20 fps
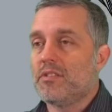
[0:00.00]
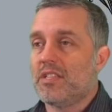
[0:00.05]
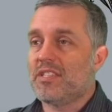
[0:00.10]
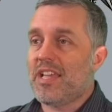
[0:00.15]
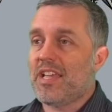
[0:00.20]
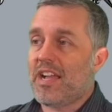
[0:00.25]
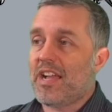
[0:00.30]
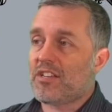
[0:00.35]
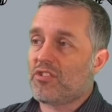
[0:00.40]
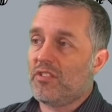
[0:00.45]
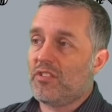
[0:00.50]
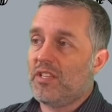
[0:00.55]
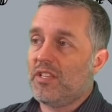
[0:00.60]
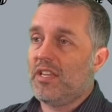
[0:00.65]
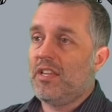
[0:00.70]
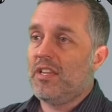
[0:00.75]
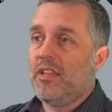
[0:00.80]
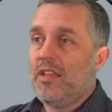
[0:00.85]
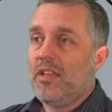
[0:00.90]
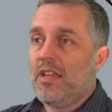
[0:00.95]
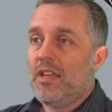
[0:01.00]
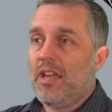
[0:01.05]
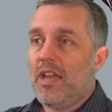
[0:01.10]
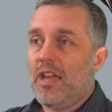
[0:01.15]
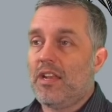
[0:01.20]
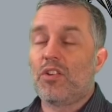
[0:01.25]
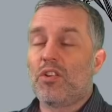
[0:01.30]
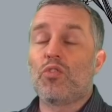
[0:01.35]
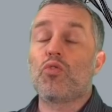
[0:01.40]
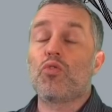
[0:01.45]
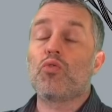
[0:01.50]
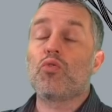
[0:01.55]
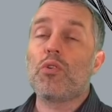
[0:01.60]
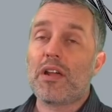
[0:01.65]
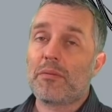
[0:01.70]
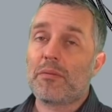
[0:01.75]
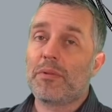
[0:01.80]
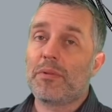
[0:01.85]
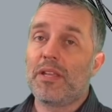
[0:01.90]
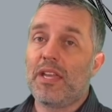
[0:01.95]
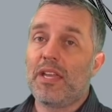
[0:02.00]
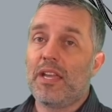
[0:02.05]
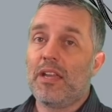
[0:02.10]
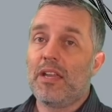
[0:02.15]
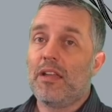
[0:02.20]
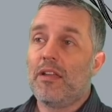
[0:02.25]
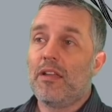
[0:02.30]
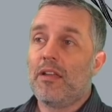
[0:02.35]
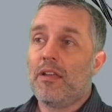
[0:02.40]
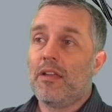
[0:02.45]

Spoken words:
is actually incredibly